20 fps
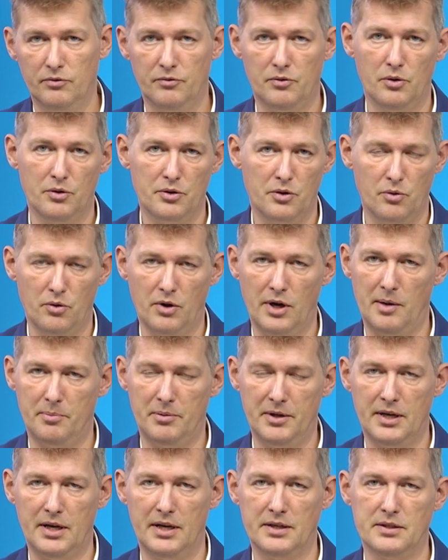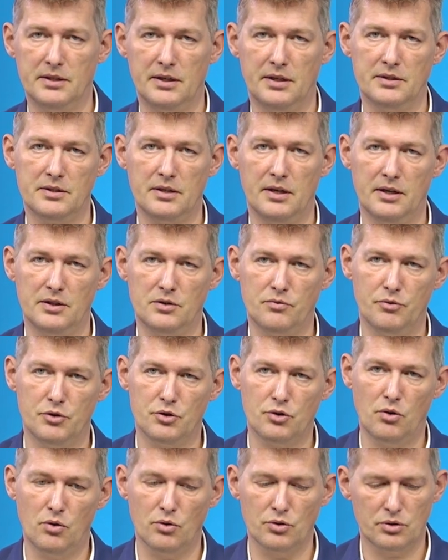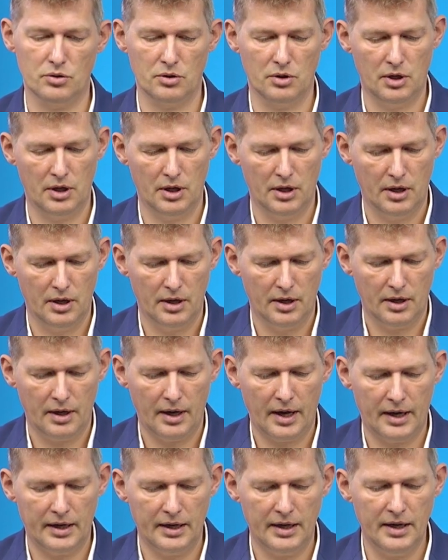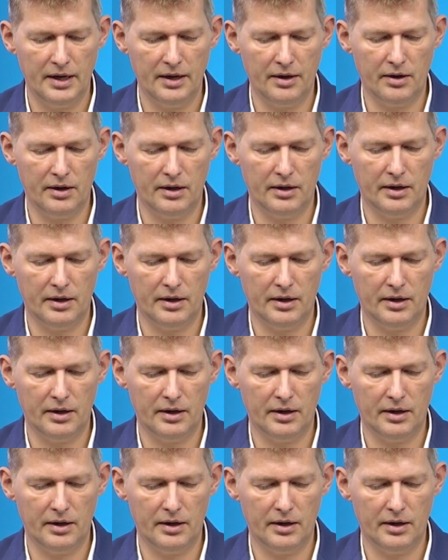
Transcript: for your Application Insights resource, and here